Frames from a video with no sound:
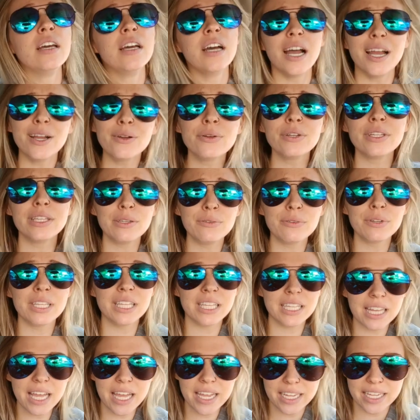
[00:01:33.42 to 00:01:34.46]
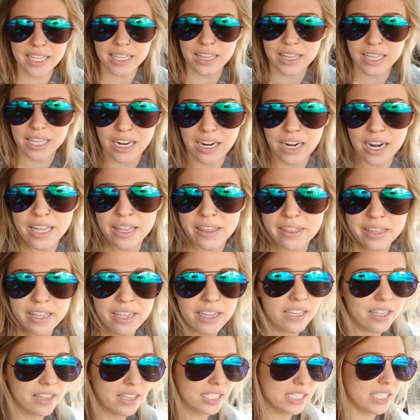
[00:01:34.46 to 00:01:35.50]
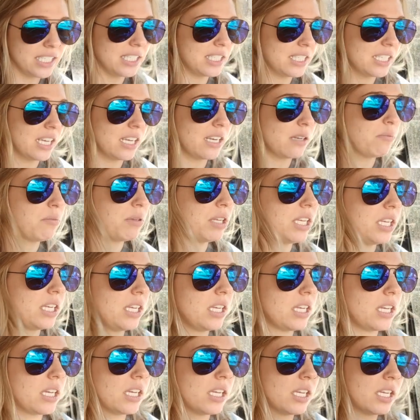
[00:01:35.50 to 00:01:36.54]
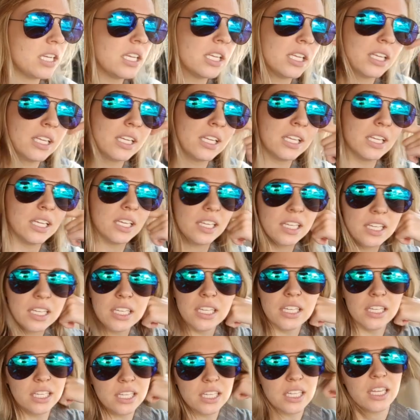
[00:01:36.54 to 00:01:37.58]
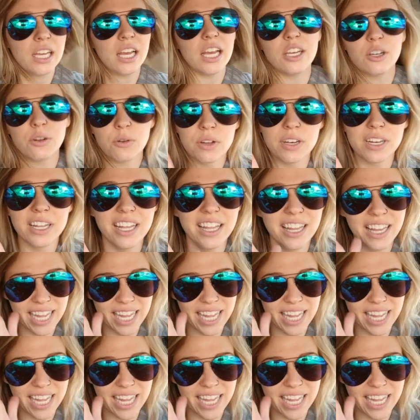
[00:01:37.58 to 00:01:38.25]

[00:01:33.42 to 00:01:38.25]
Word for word: I really, really like it there. I think this is gonna be, I don't wanna